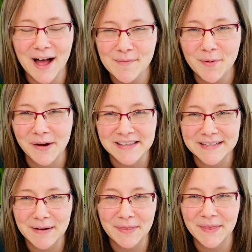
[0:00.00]

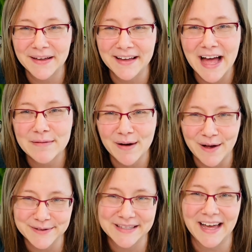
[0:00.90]
points about the
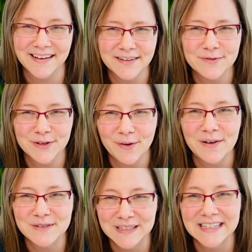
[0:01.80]
eyebrows that you
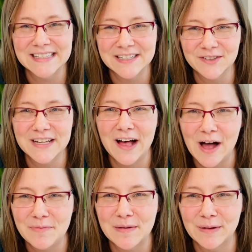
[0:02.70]
often can still tell
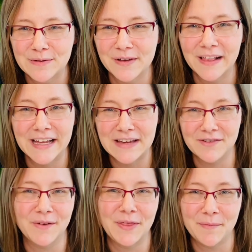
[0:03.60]
how people are feeling
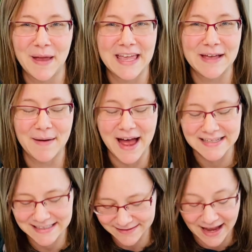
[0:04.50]
even when they're making a
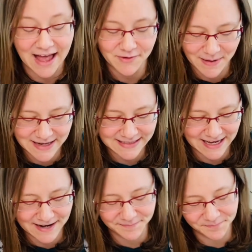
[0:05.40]
mask. They have a mask
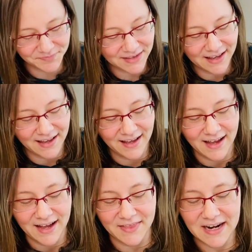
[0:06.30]
on.
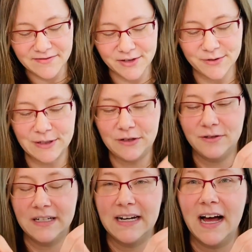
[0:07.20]
Then I've also
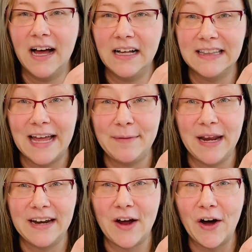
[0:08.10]
included a
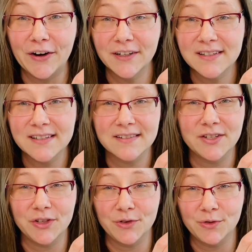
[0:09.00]
Laminated Heart
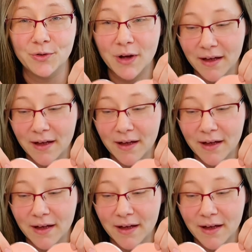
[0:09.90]
to